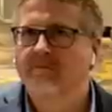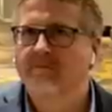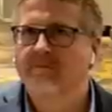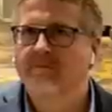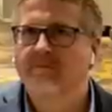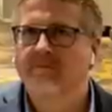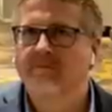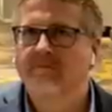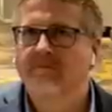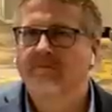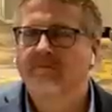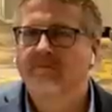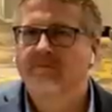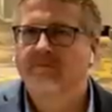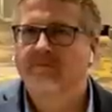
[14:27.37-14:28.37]

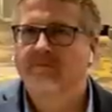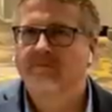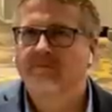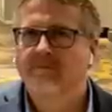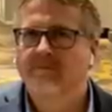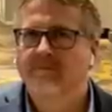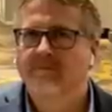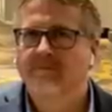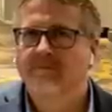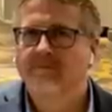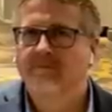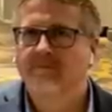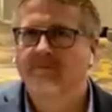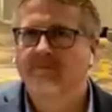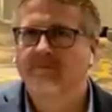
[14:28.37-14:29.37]

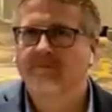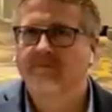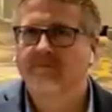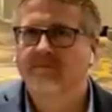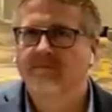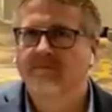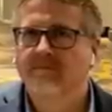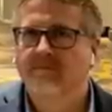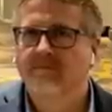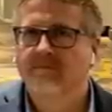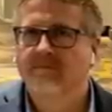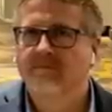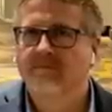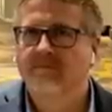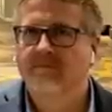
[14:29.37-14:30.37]

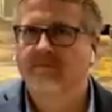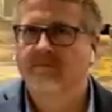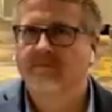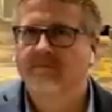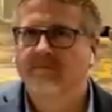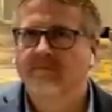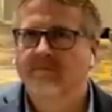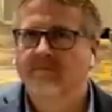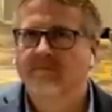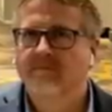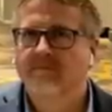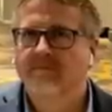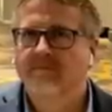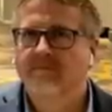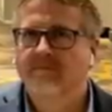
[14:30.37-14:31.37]

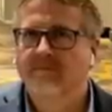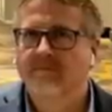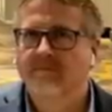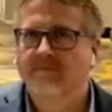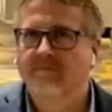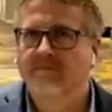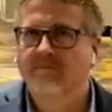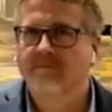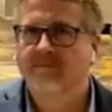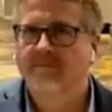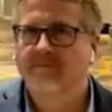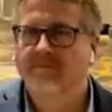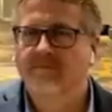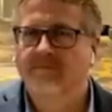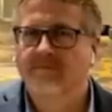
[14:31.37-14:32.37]

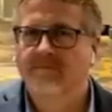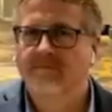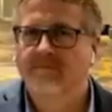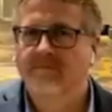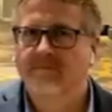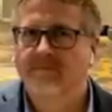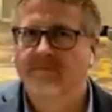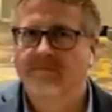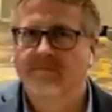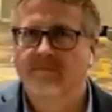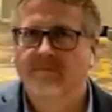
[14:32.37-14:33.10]
(not speaking)